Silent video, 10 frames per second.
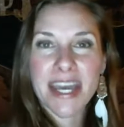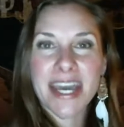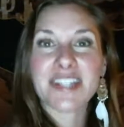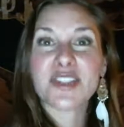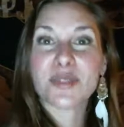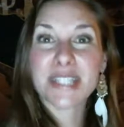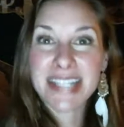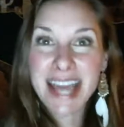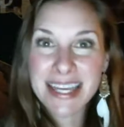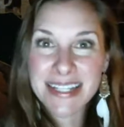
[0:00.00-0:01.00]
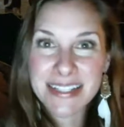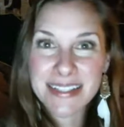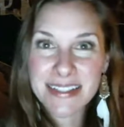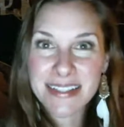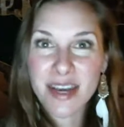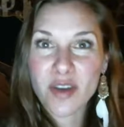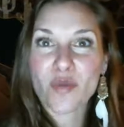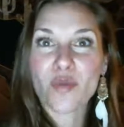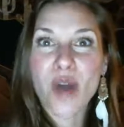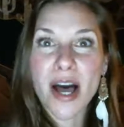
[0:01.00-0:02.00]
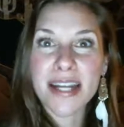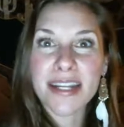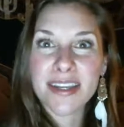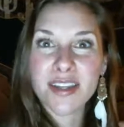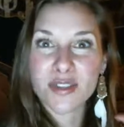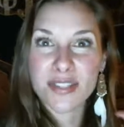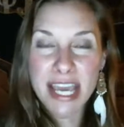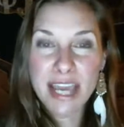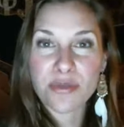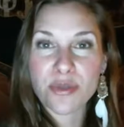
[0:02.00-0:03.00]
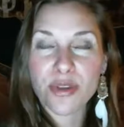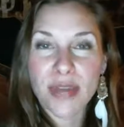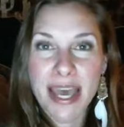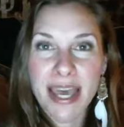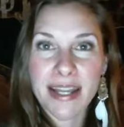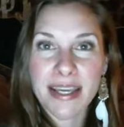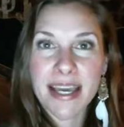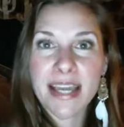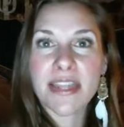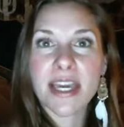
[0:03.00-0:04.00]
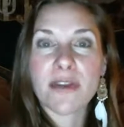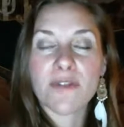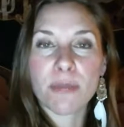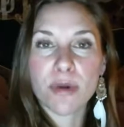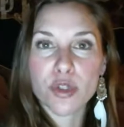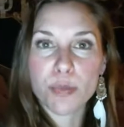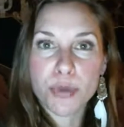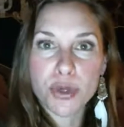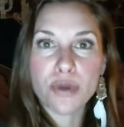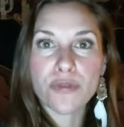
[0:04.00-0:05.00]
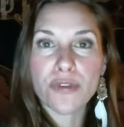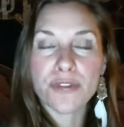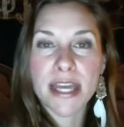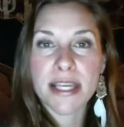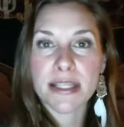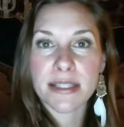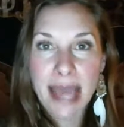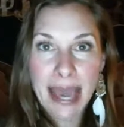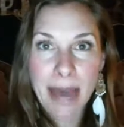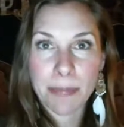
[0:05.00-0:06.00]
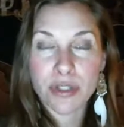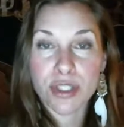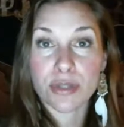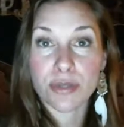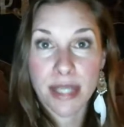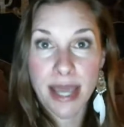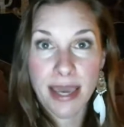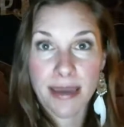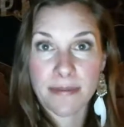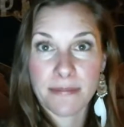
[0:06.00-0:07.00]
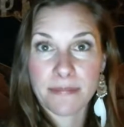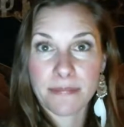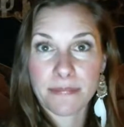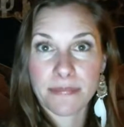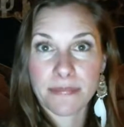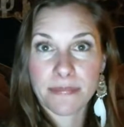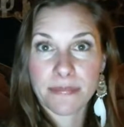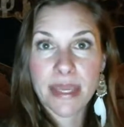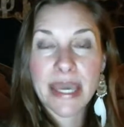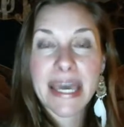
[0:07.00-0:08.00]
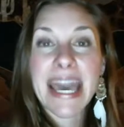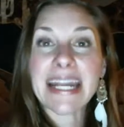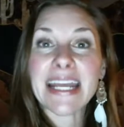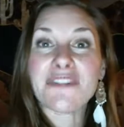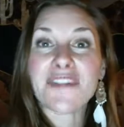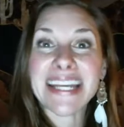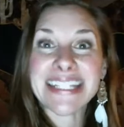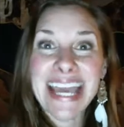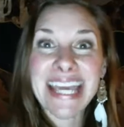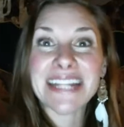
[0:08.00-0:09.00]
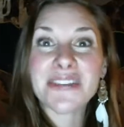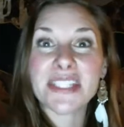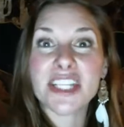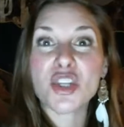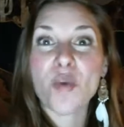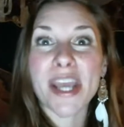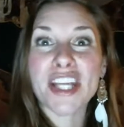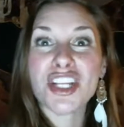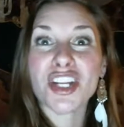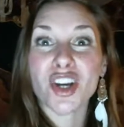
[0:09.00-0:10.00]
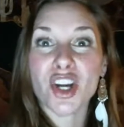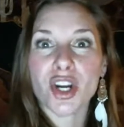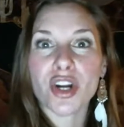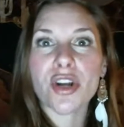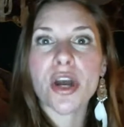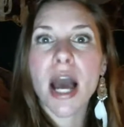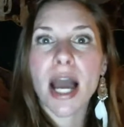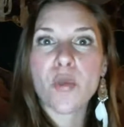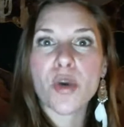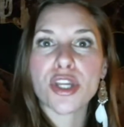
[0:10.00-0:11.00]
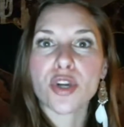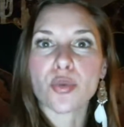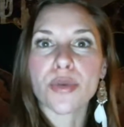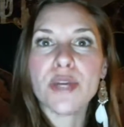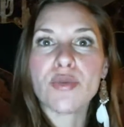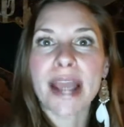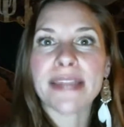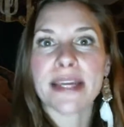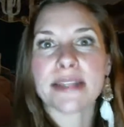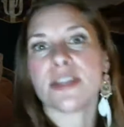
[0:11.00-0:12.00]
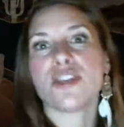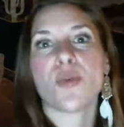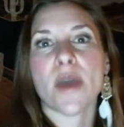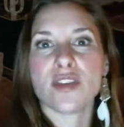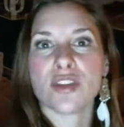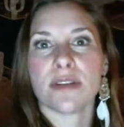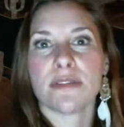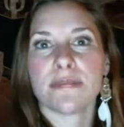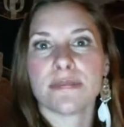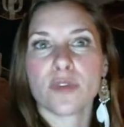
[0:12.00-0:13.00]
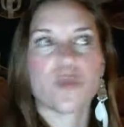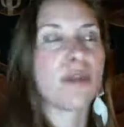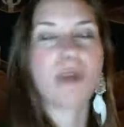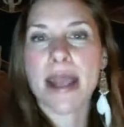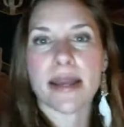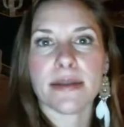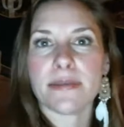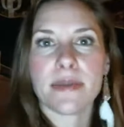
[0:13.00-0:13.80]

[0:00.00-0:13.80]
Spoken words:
And so tonight, run your day through your head. Think of the most beautiful thing that happened to you today. And if a negative situation occurred, I want you to rewrite that situation. Rewrite it.